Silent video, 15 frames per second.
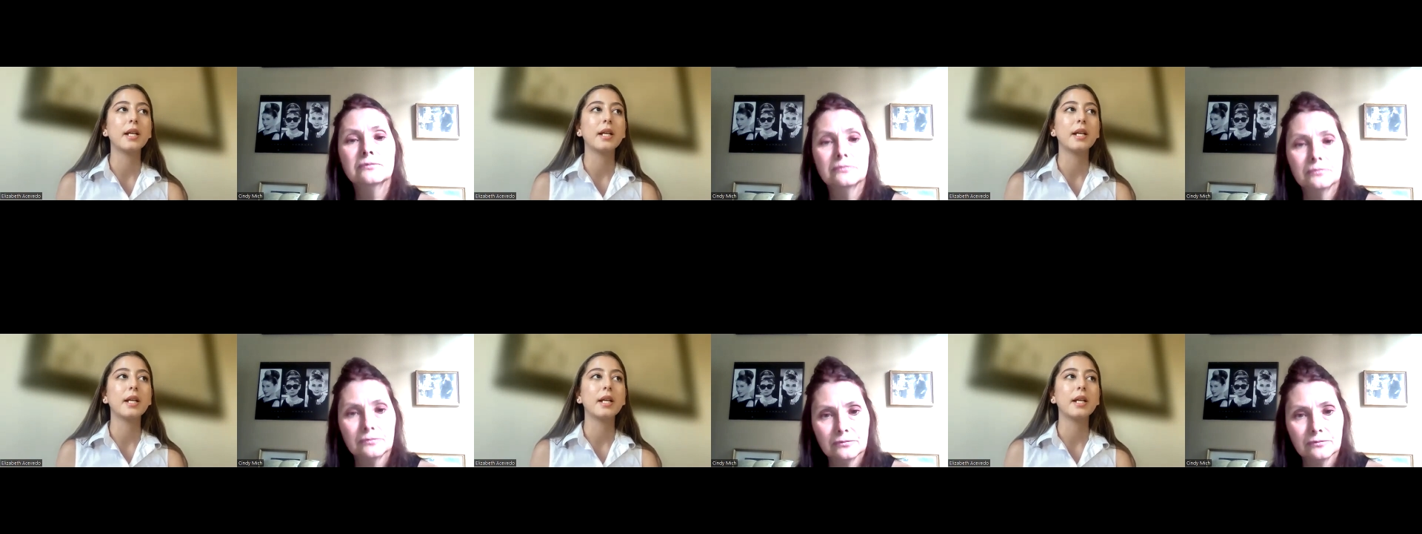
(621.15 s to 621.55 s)

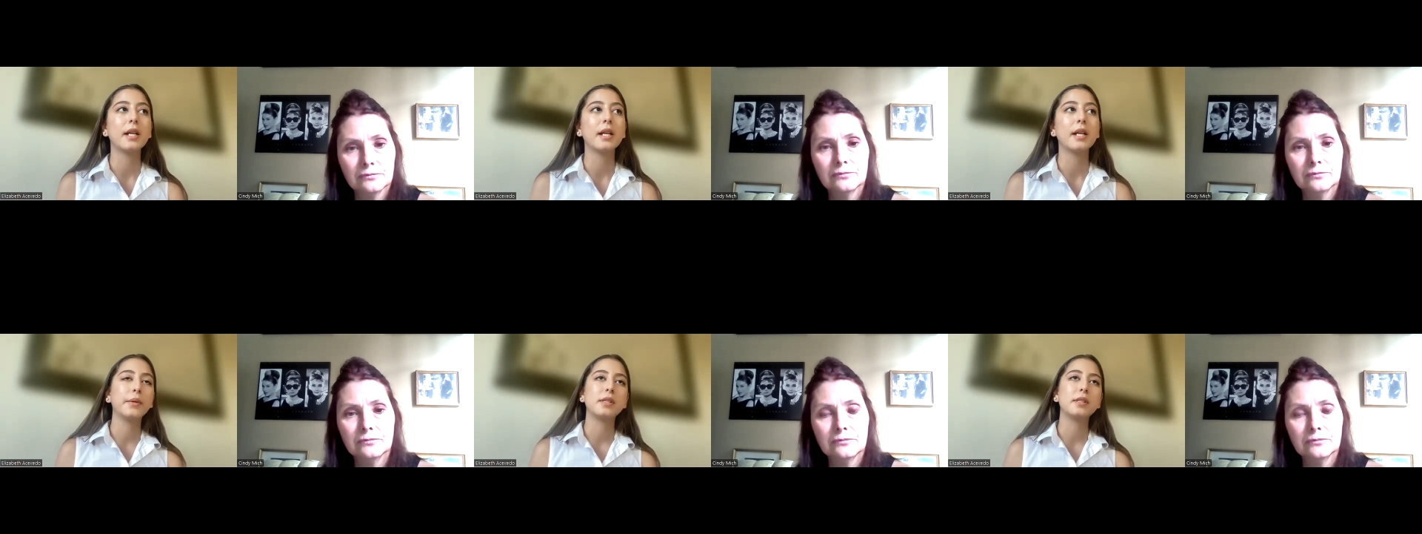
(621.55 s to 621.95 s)
Speaker 1: and they
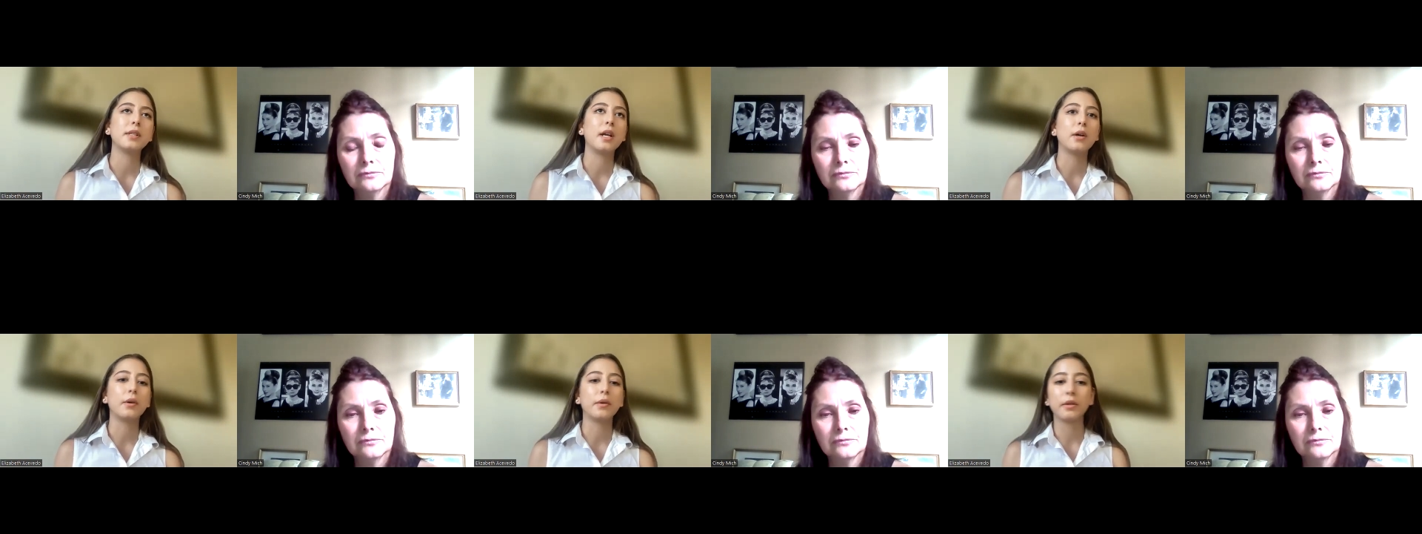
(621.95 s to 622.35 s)
always say
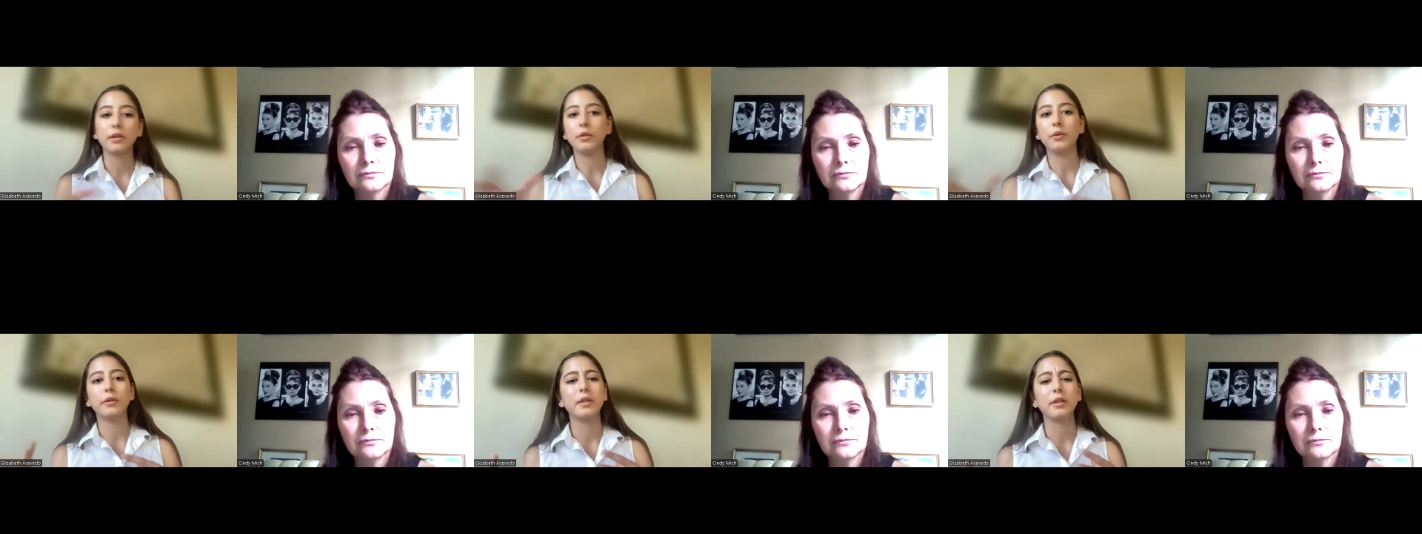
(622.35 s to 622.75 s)
oh,
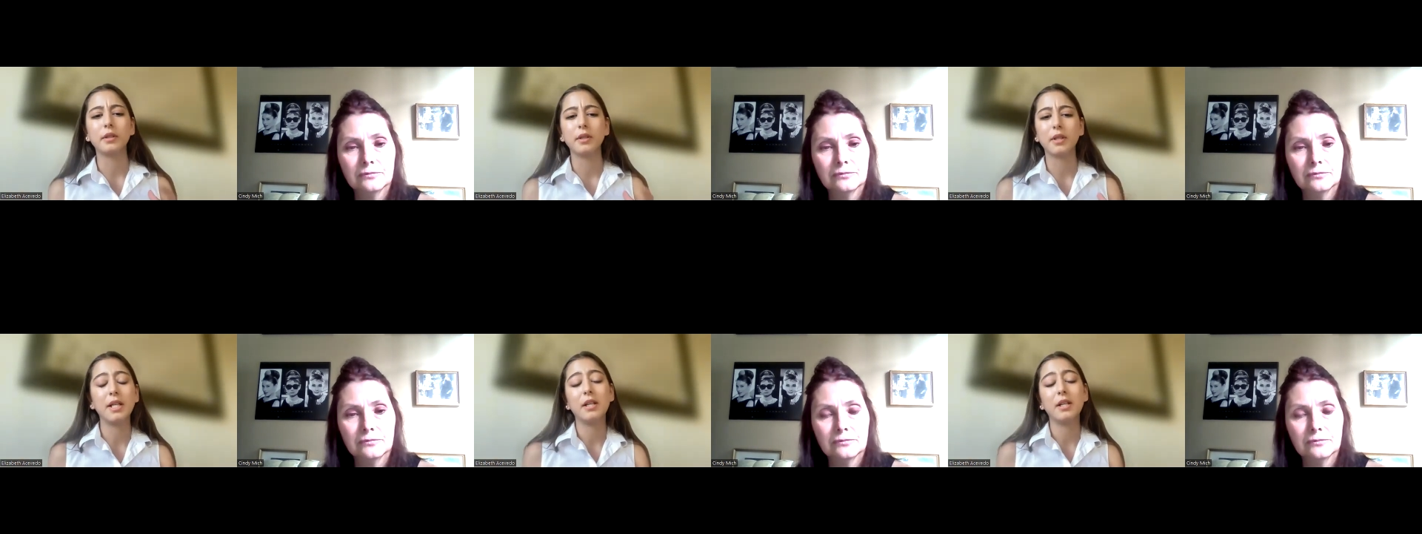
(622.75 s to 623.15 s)
you
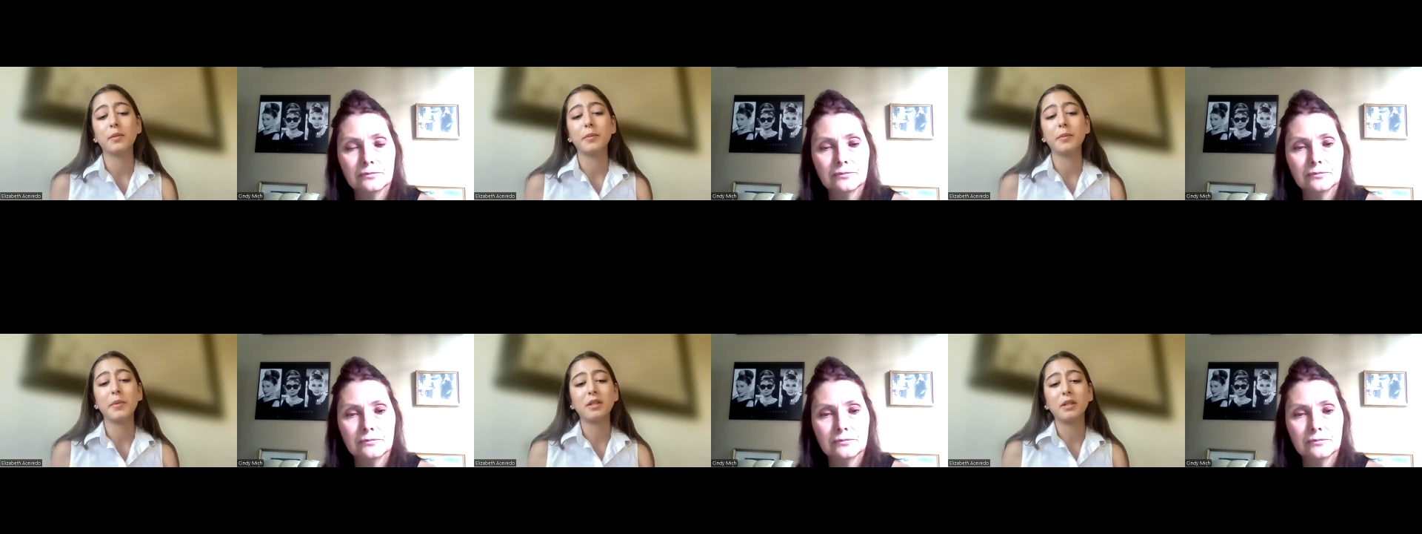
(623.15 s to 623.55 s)
can either
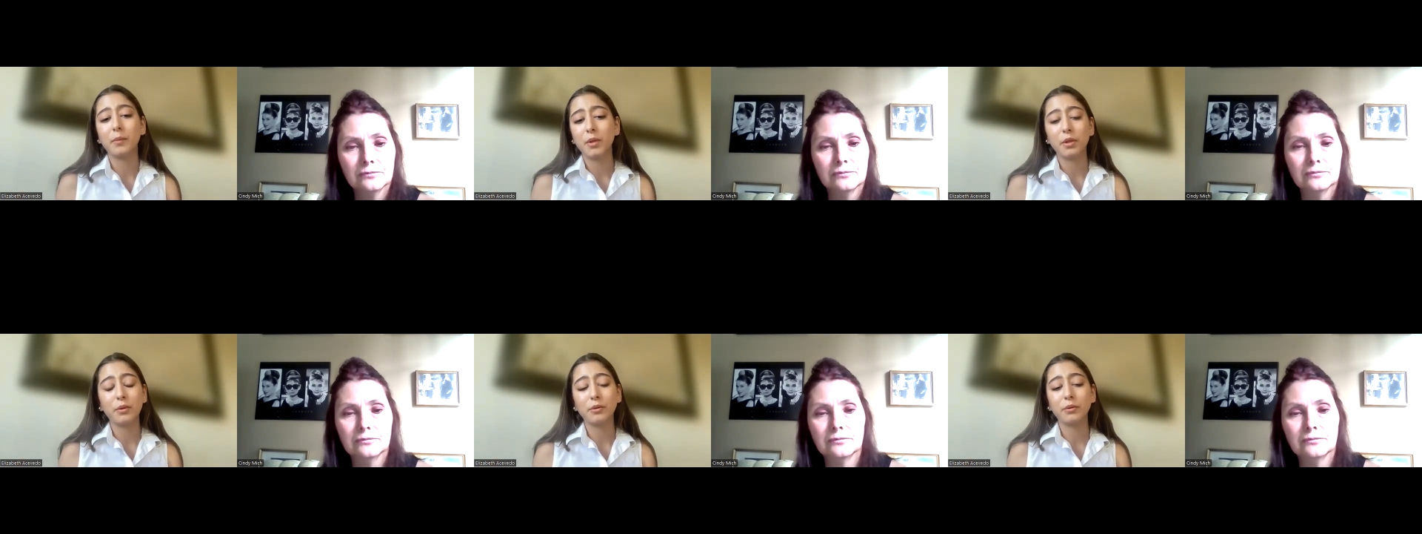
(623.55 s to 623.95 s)
be someone
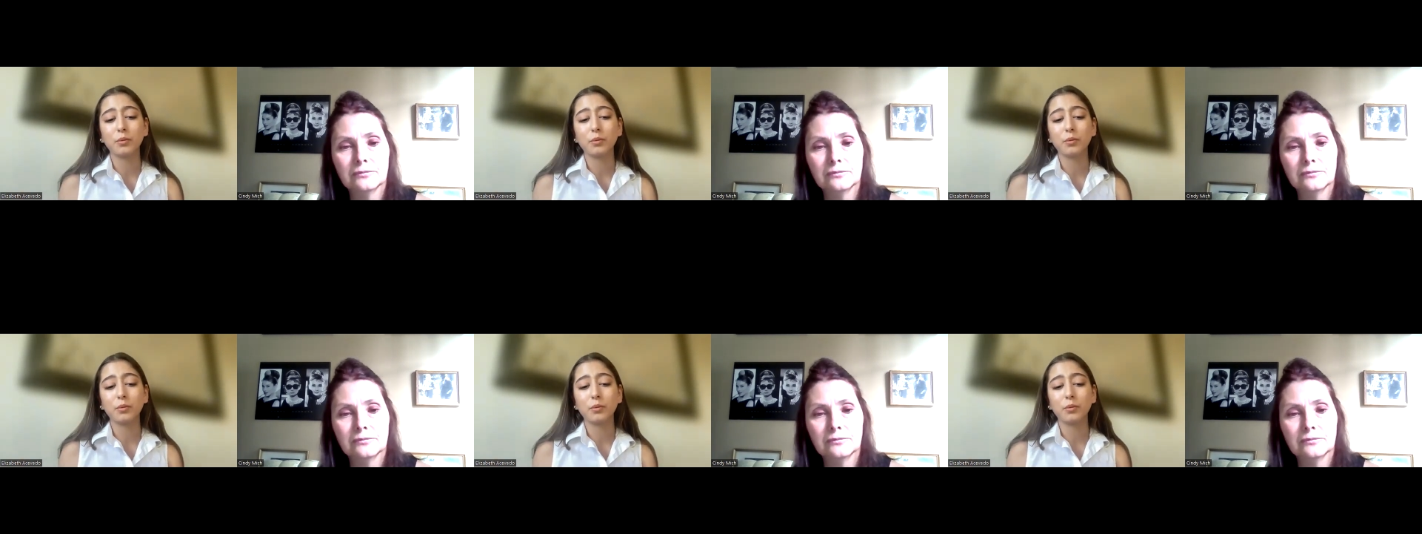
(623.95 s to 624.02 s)
who's